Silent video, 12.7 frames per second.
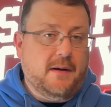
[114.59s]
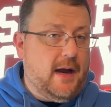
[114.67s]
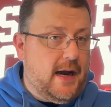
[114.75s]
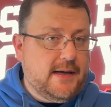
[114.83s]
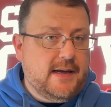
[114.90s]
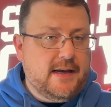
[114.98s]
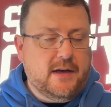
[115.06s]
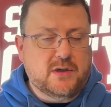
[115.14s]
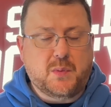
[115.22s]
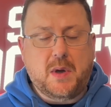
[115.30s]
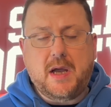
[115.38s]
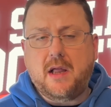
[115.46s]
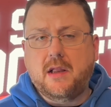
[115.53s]
I did as
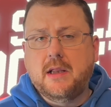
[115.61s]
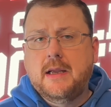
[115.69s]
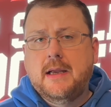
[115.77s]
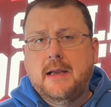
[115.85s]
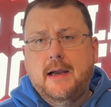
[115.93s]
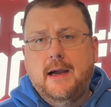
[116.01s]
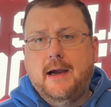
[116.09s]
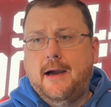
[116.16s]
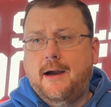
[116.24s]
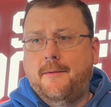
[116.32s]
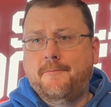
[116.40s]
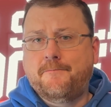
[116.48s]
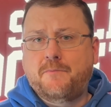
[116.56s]
well,
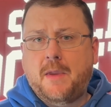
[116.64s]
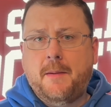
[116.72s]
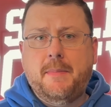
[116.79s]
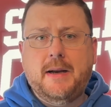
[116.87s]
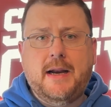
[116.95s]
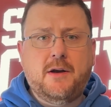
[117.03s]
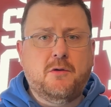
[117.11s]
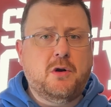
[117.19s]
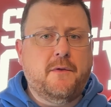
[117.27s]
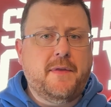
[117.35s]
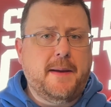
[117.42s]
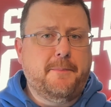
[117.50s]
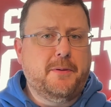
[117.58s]
um, but I don't know
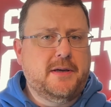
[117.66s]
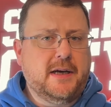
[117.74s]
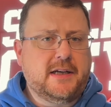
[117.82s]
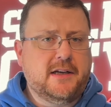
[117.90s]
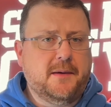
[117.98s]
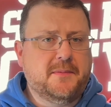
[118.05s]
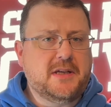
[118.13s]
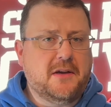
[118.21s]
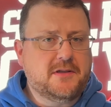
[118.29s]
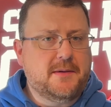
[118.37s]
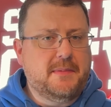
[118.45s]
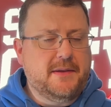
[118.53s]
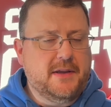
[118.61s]
if they predicted themselves
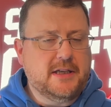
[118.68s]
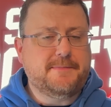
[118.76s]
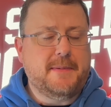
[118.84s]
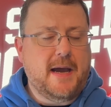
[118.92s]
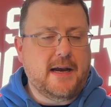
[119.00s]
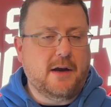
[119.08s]
to be this bad.